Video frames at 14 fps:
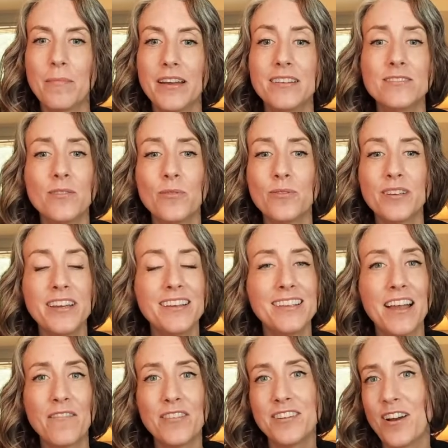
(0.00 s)
It's only
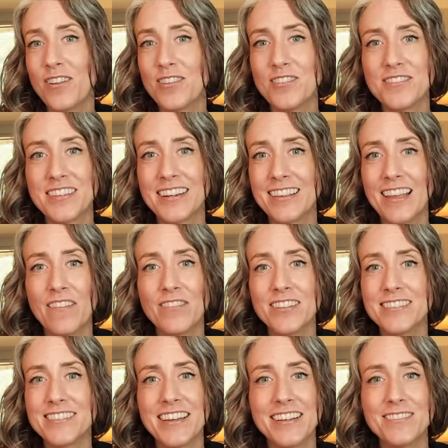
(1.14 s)

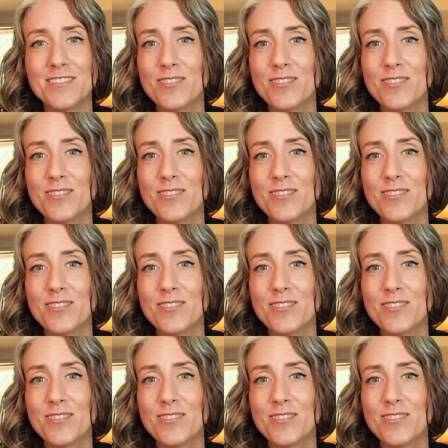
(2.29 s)
$11.11.